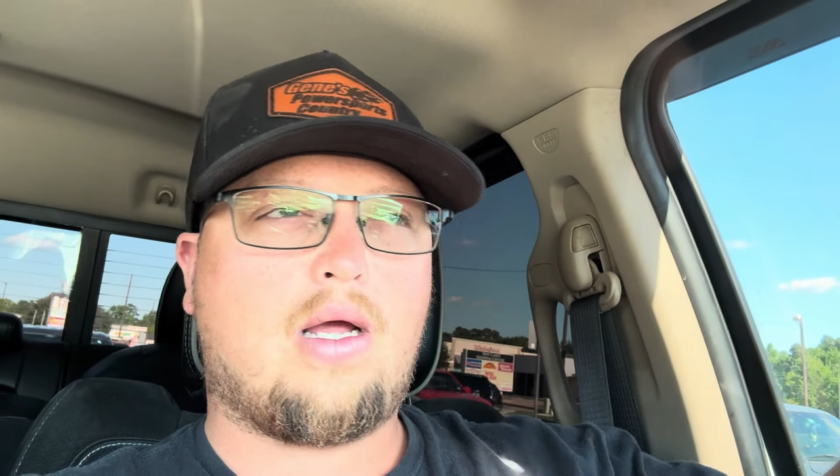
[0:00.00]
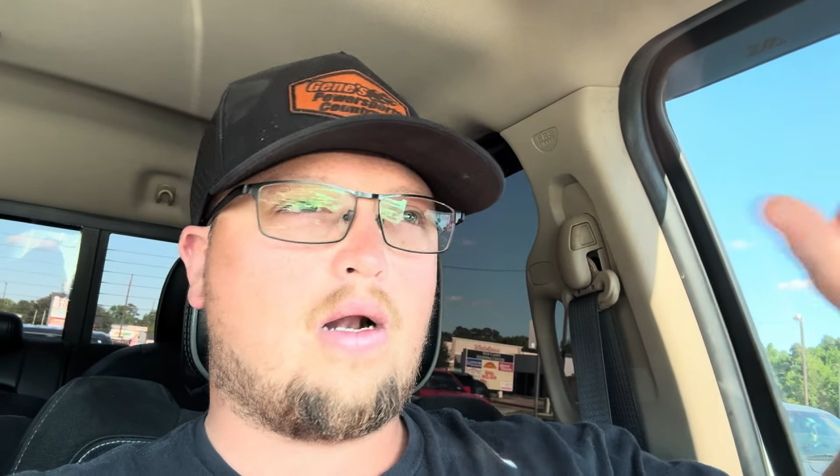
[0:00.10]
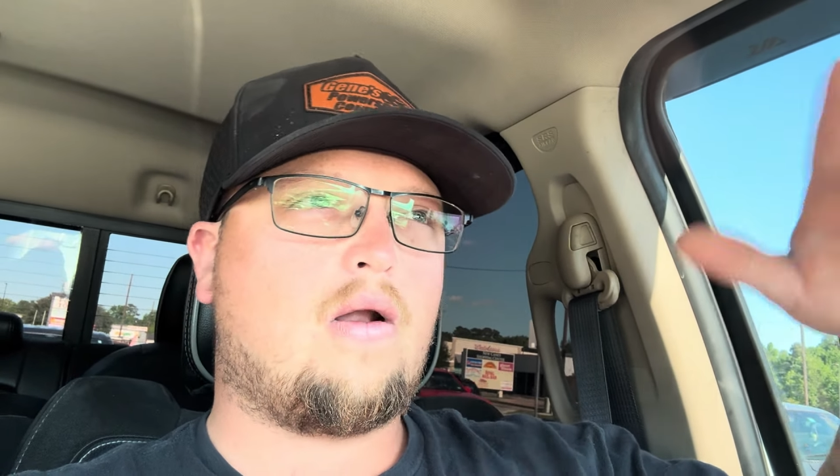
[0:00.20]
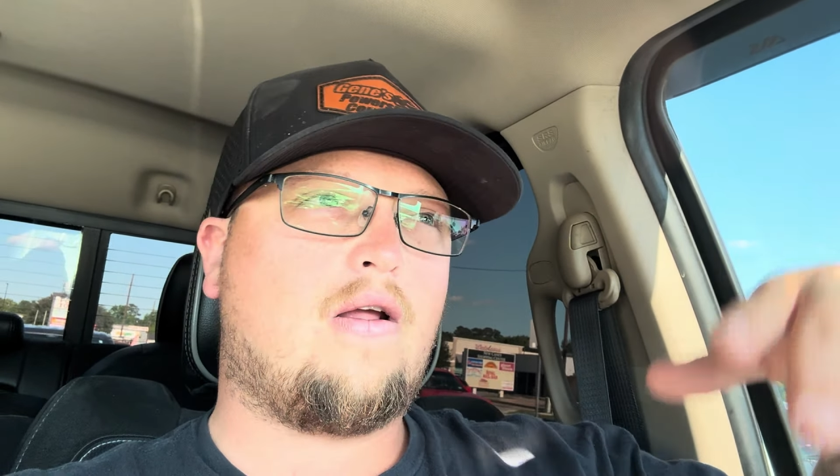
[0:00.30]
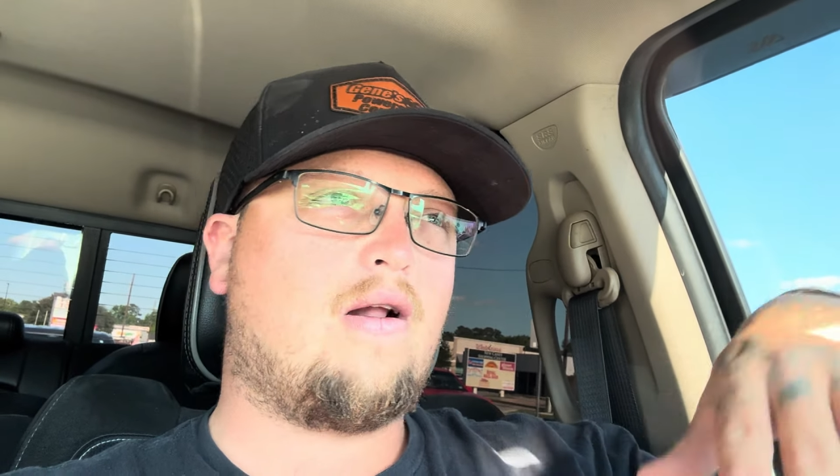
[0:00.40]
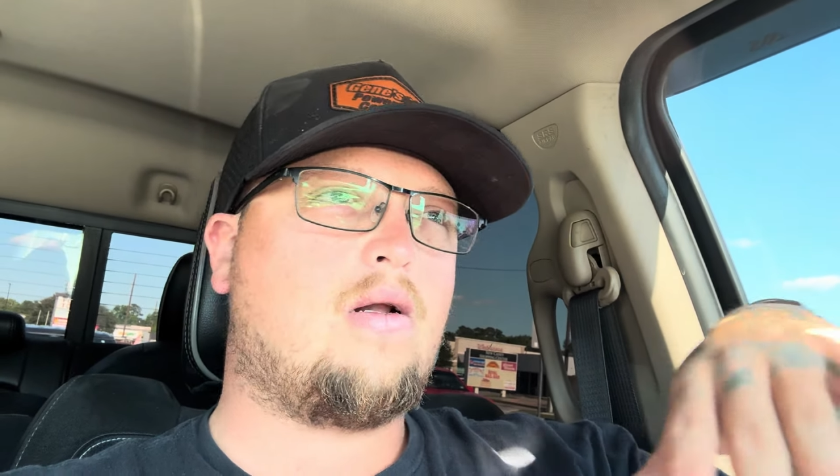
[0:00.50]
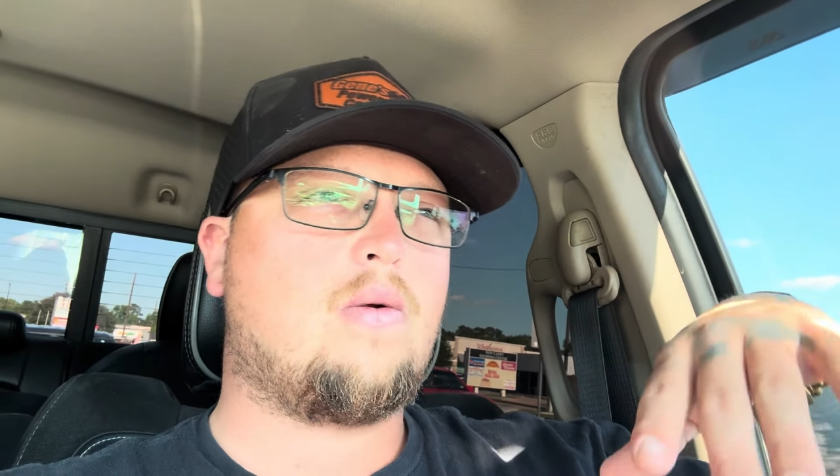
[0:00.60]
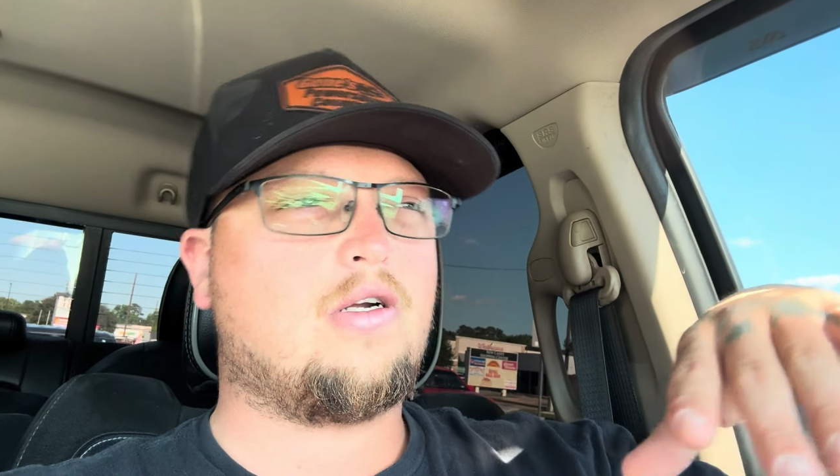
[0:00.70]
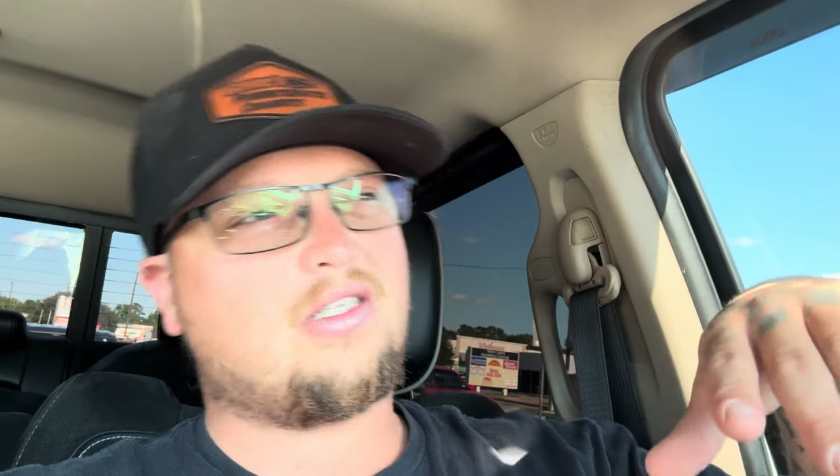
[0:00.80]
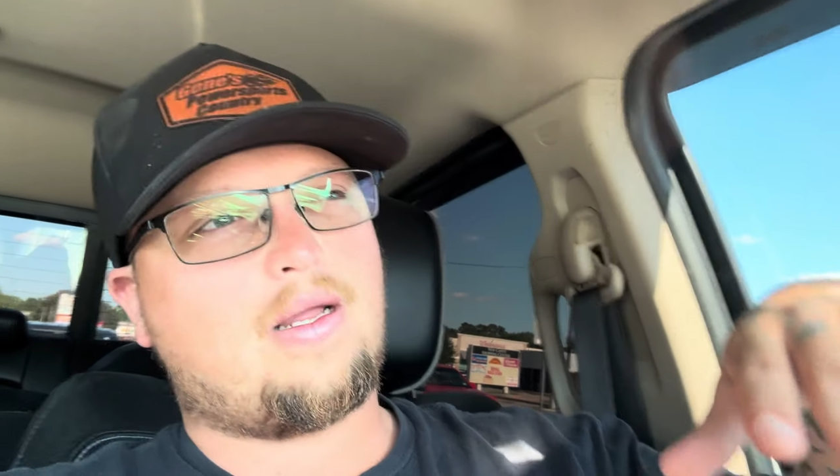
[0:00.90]
I don't
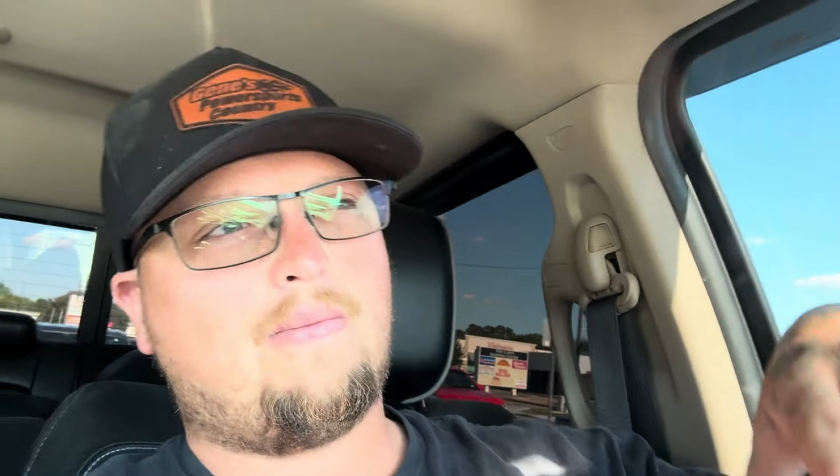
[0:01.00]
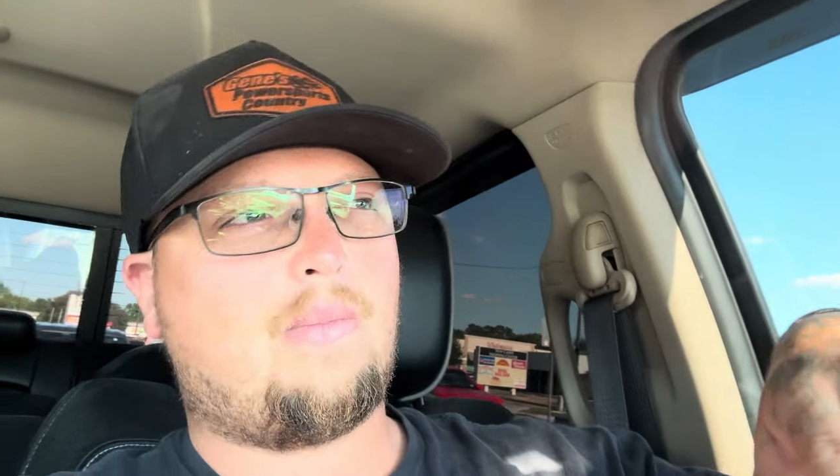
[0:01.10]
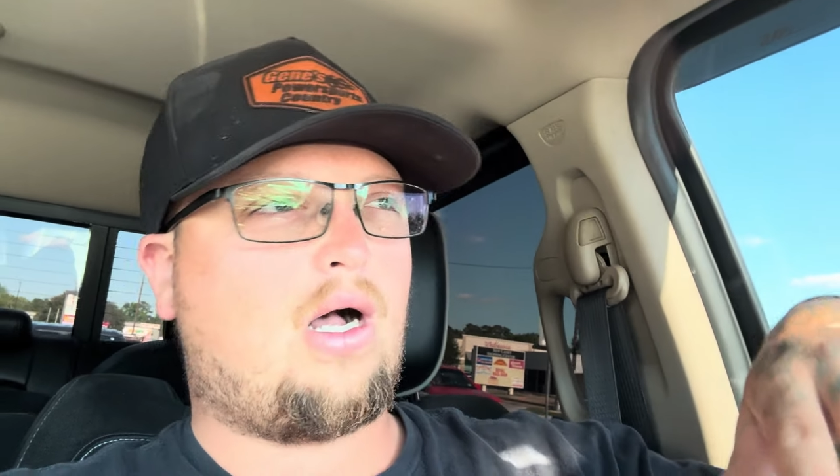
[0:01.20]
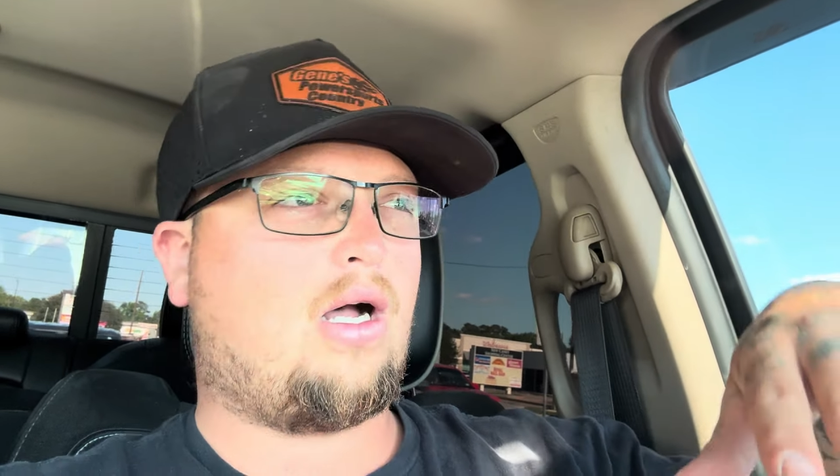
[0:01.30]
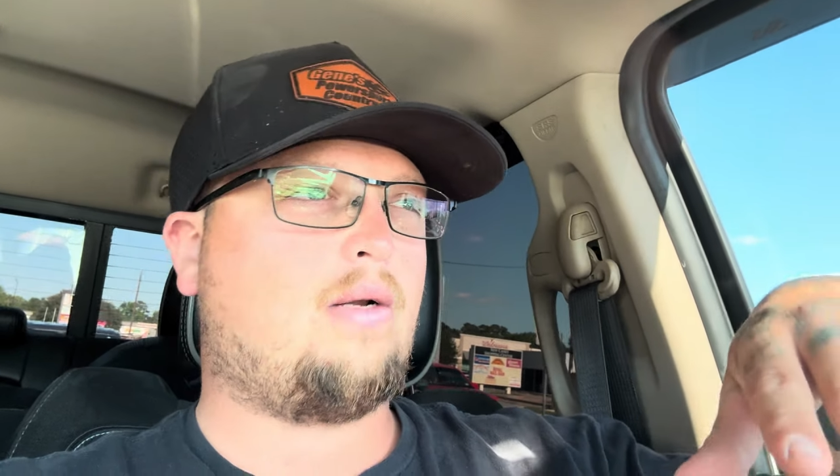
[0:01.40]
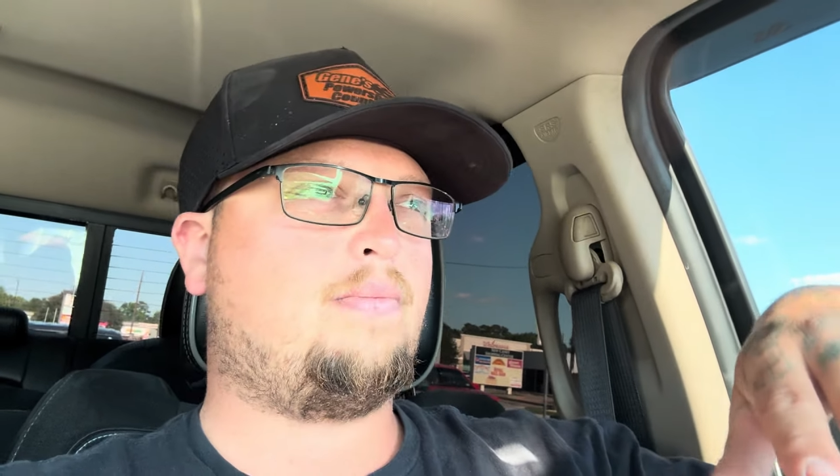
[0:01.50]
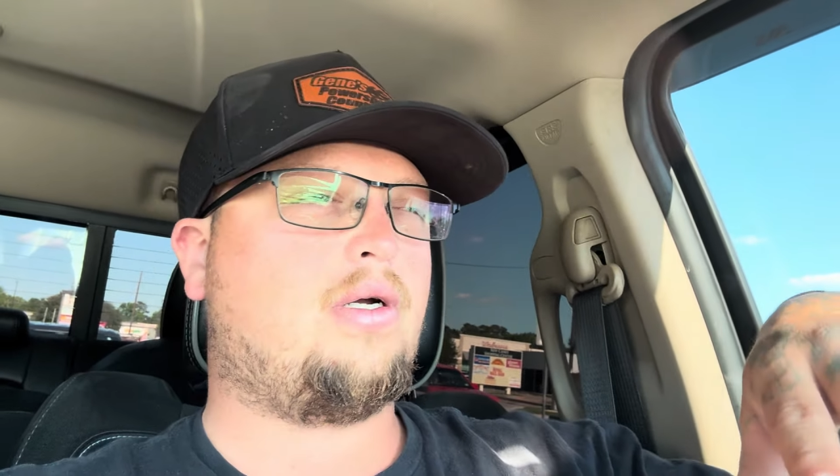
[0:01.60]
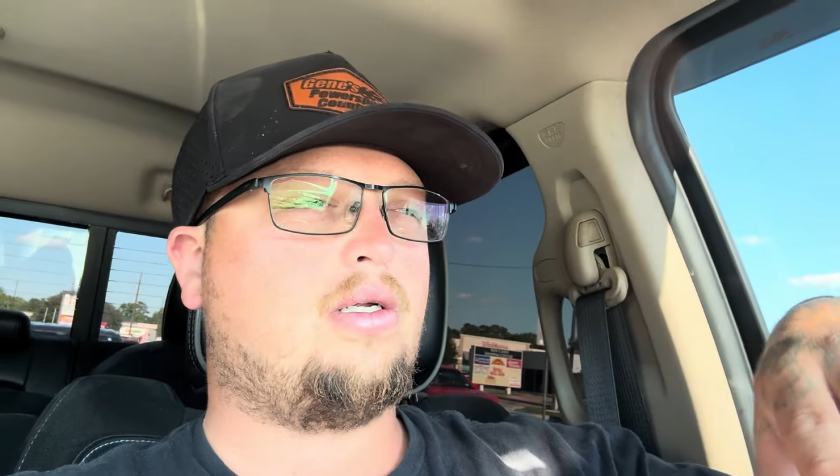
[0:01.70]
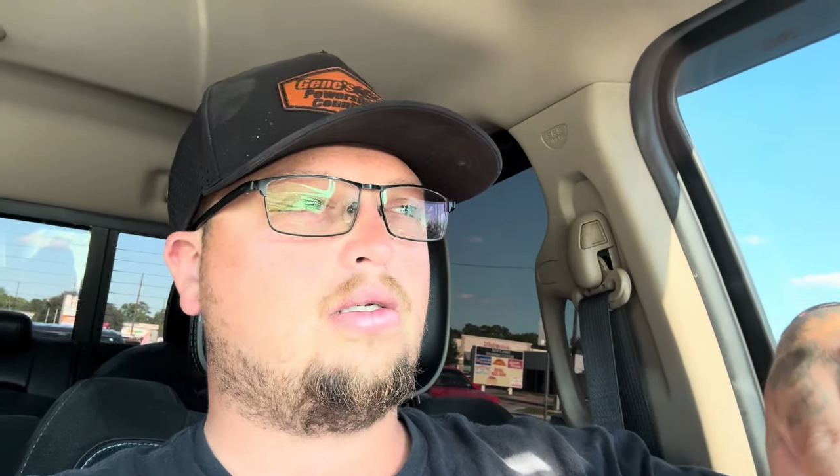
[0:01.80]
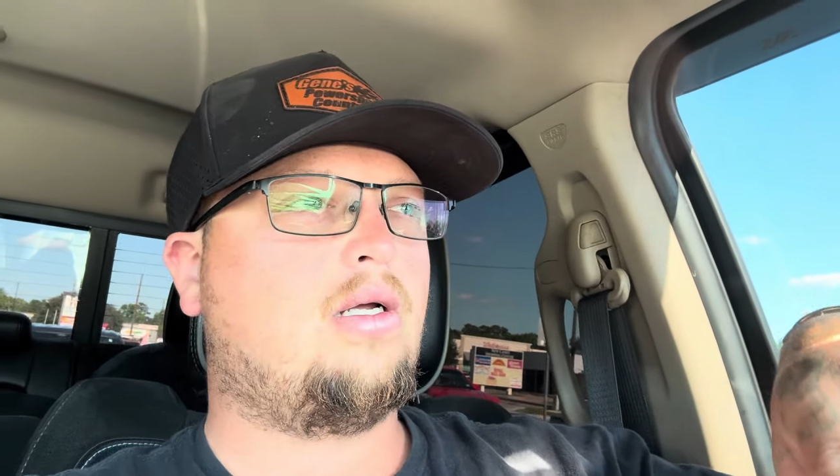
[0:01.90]
want to say mod,
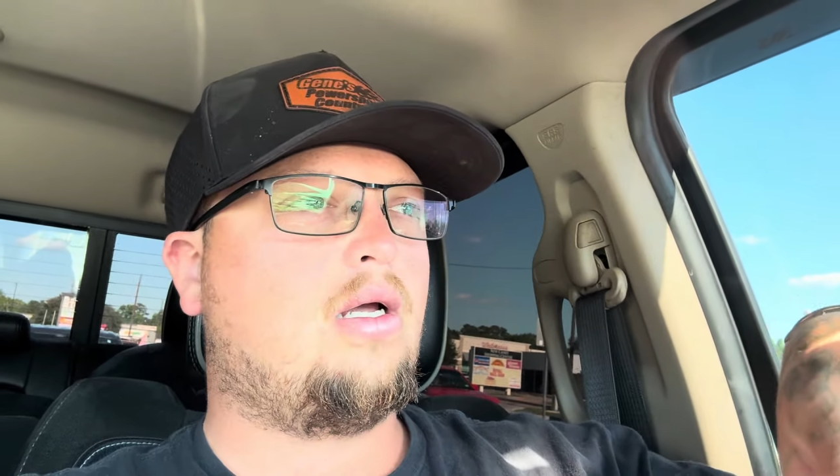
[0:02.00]
but